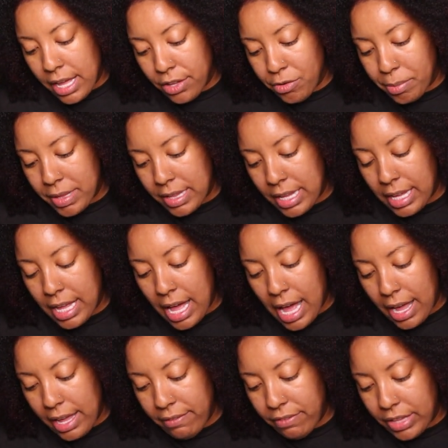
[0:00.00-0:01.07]
100%
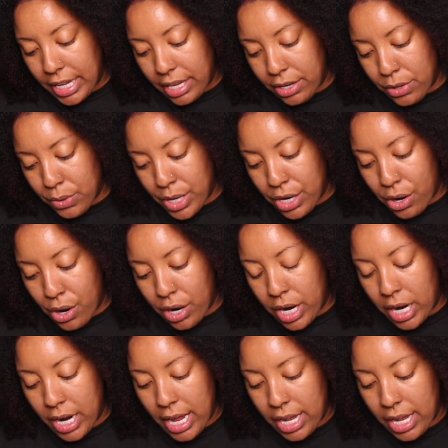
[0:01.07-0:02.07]
cotton flannel and are